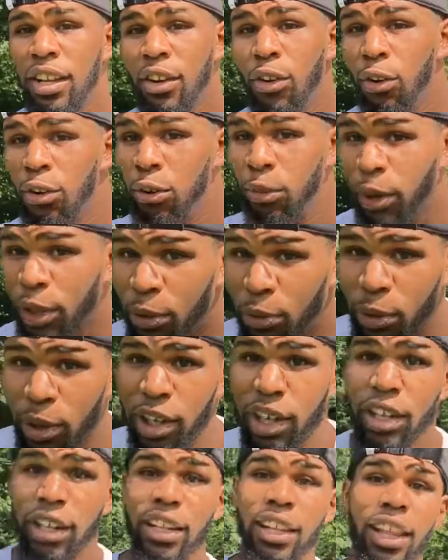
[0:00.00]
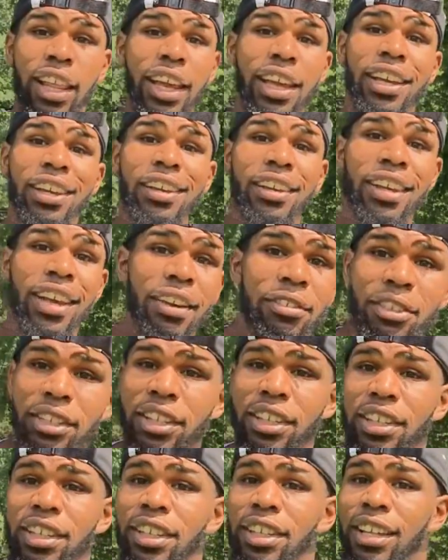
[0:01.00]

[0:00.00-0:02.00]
on the way to work, like everything.